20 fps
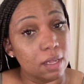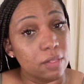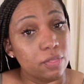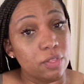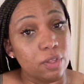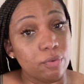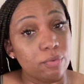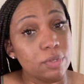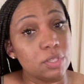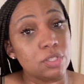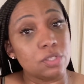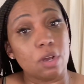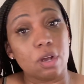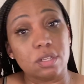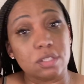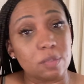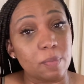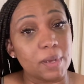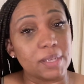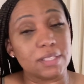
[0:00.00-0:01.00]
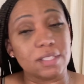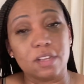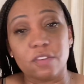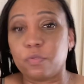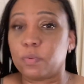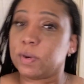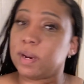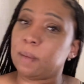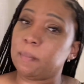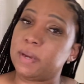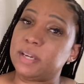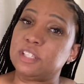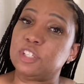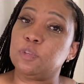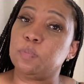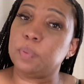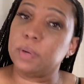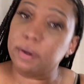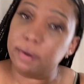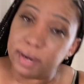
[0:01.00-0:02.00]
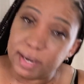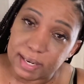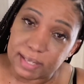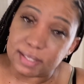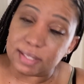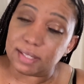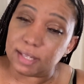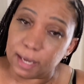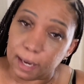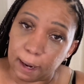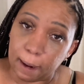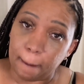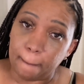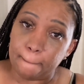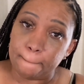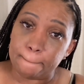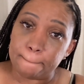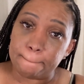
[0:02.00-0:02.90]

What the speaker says: the results myself, when I'm experiencing